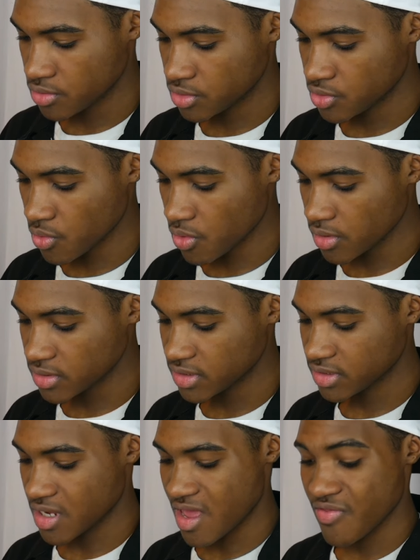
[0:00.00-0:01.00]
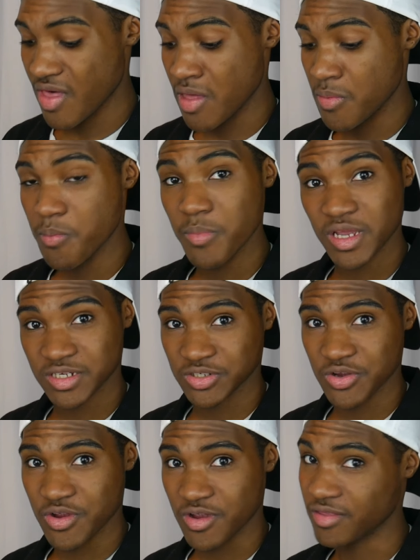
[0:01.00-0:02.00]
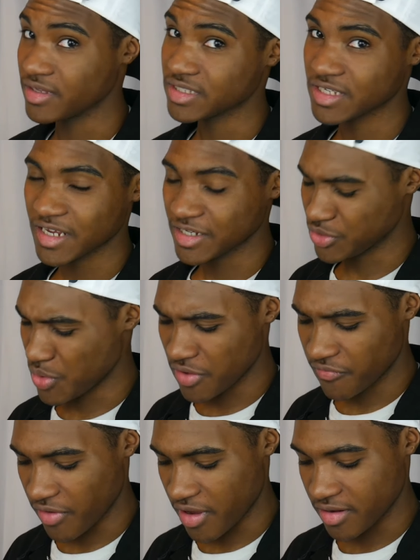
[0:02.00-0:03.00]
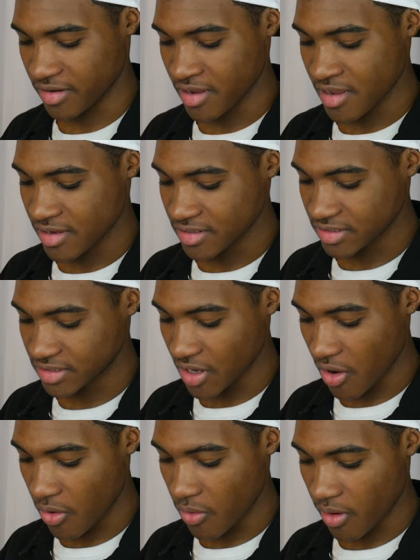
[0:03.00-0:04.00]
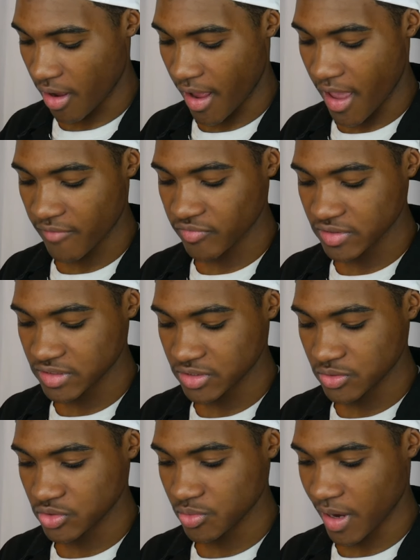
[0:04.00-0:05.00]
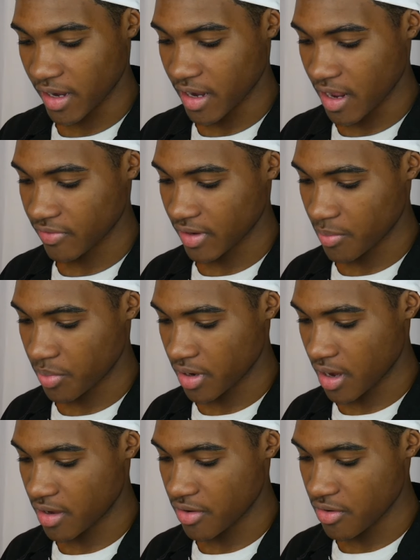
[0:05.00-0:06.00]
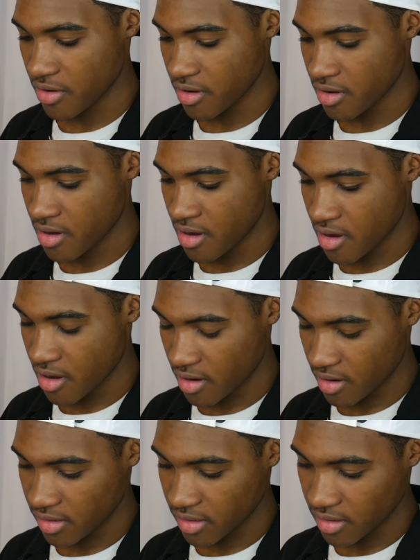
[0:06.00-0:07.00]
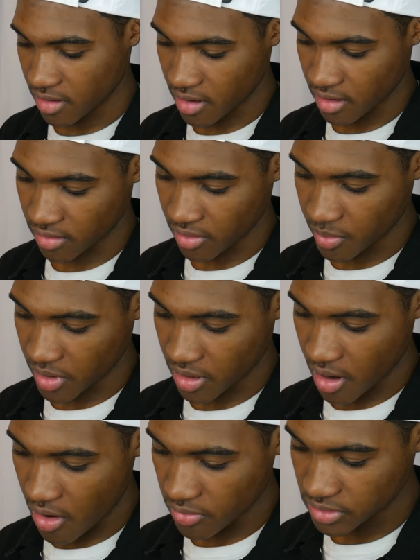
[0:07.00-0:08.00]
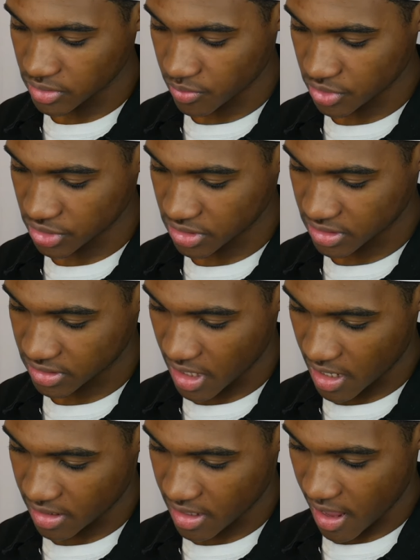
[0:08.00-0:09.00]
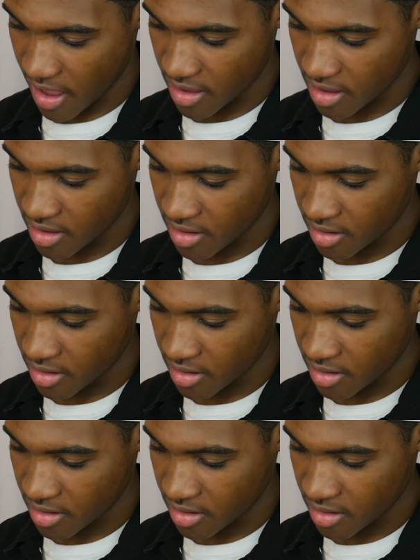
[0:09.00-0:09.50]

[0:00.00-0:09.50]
tools and then mixer. This thing is really fun. So I have this YouTube icon that I put on here a little bit ago. So we'll just take that